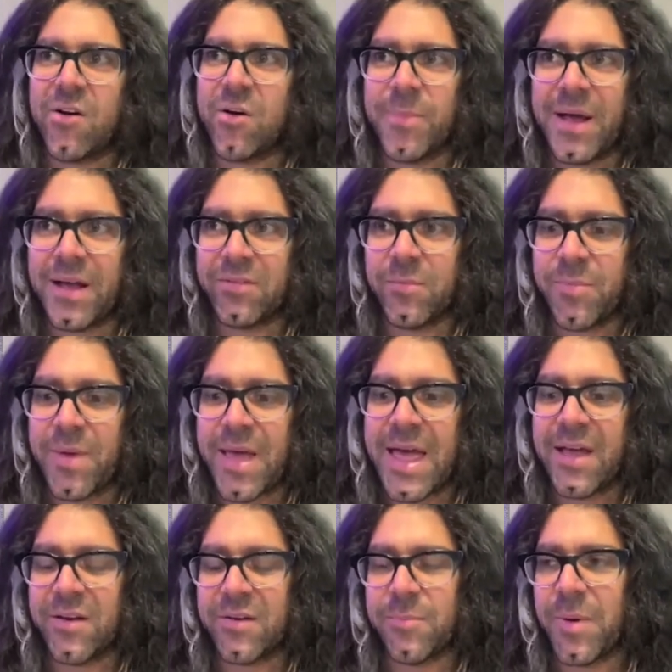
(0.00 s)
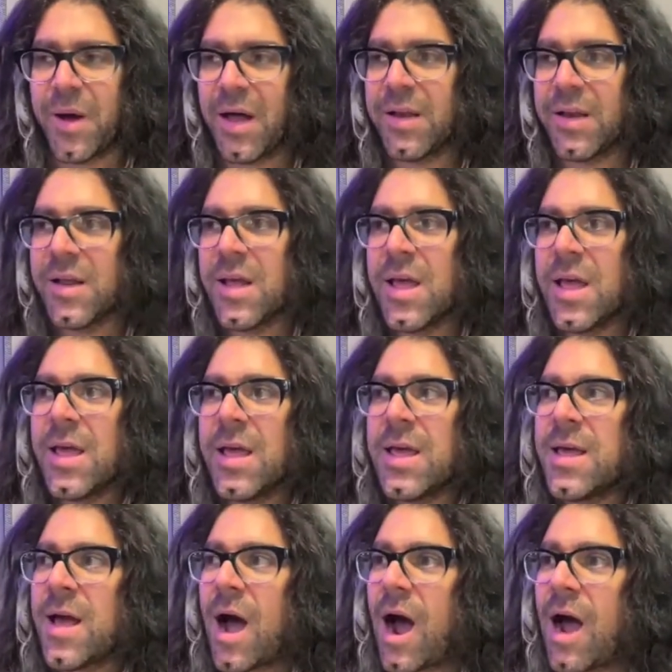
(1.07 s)
about the band. But
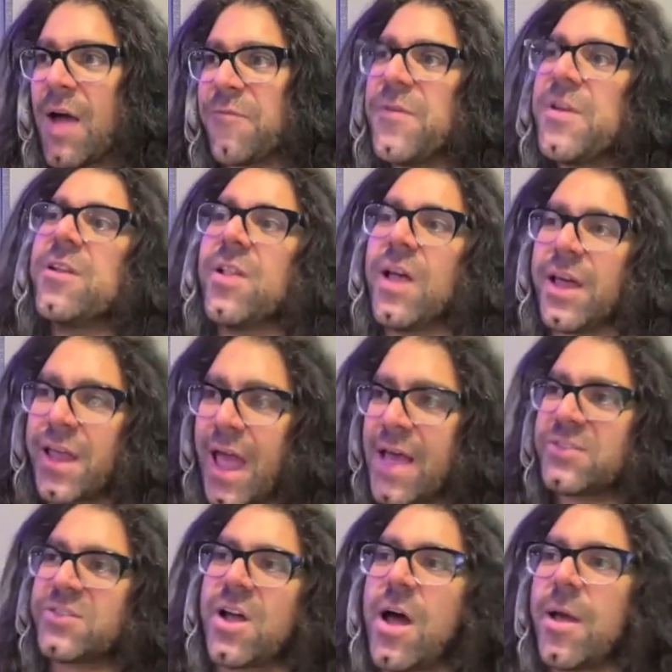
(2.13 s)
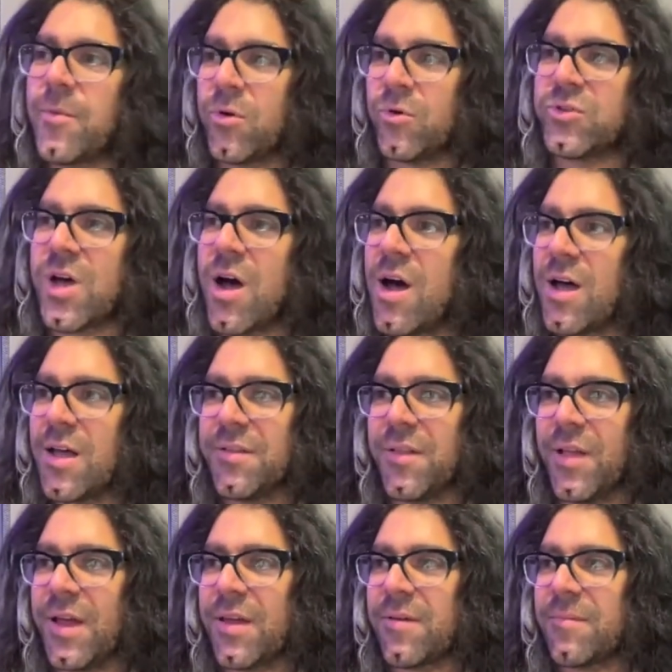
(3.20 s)
I feel like as time goes on,
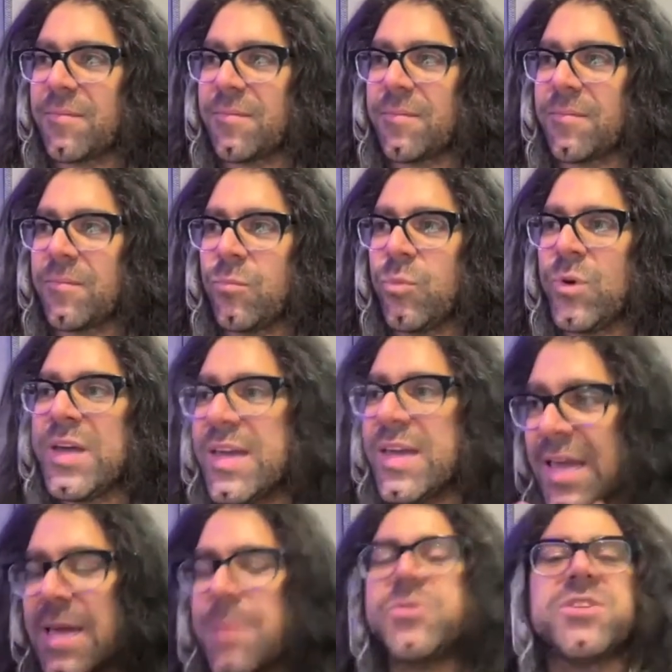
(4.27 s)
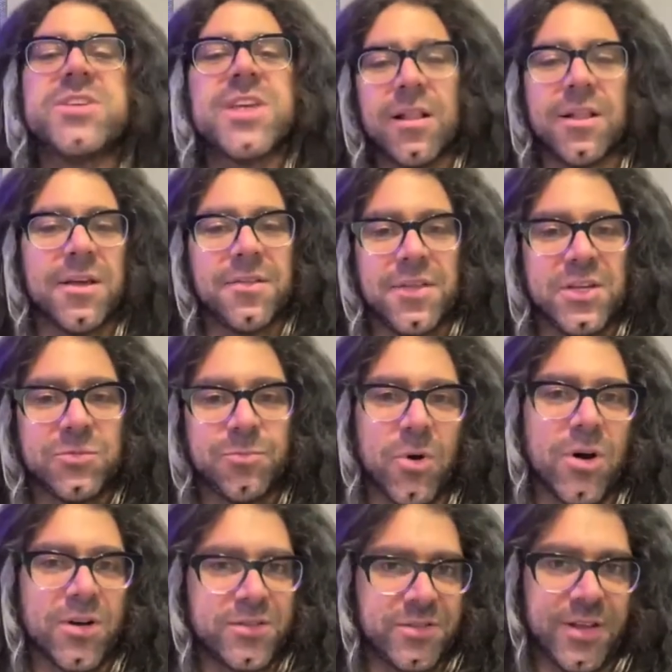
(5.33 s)
like we keep selling these
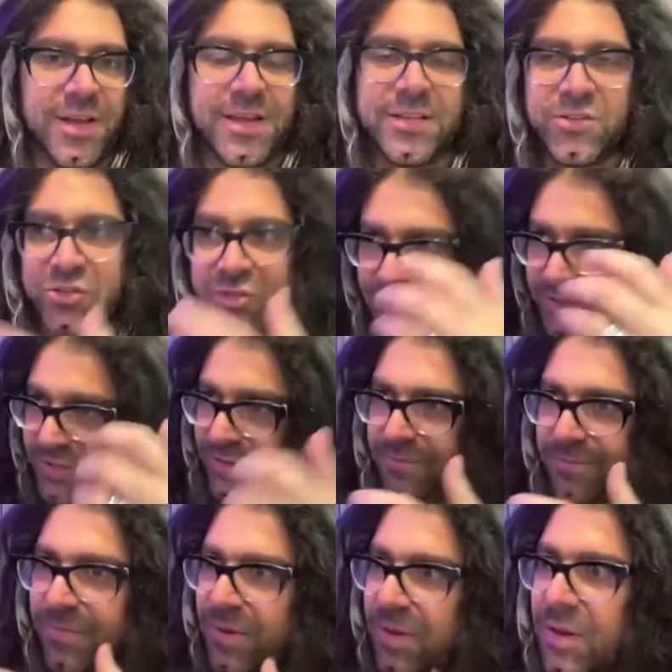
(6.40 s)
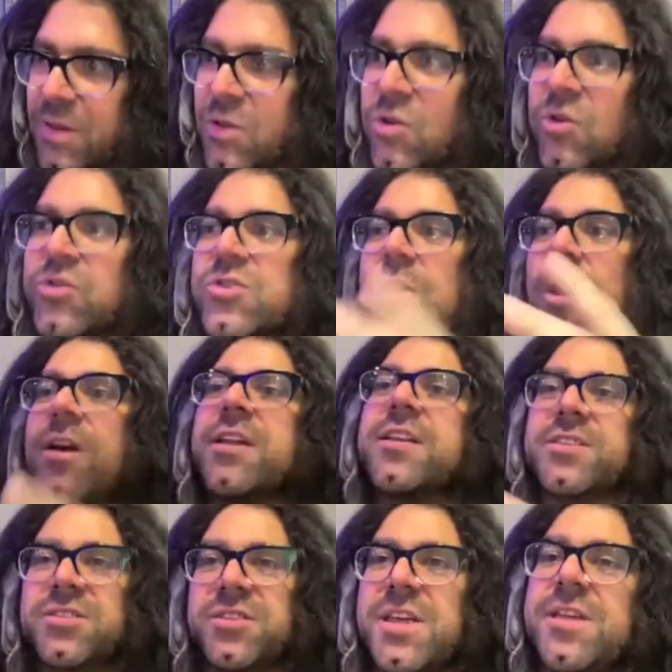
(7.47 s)
books. Like it's just, you're starting to
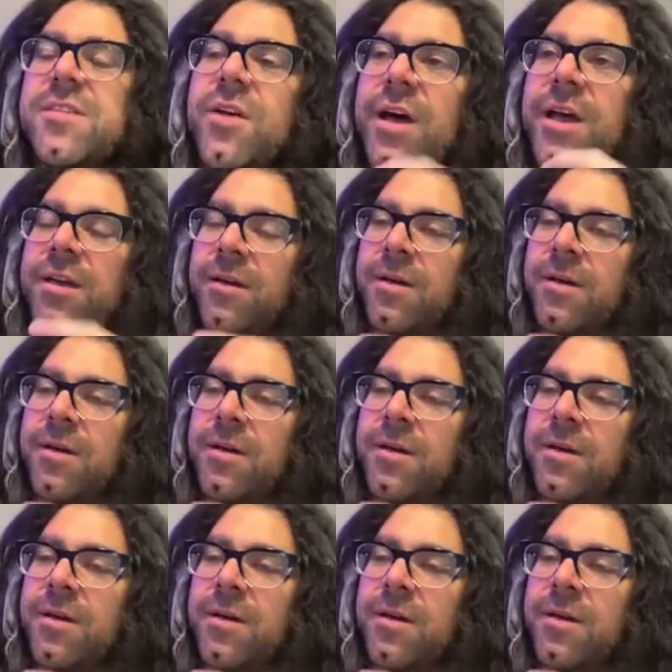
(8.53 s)
see like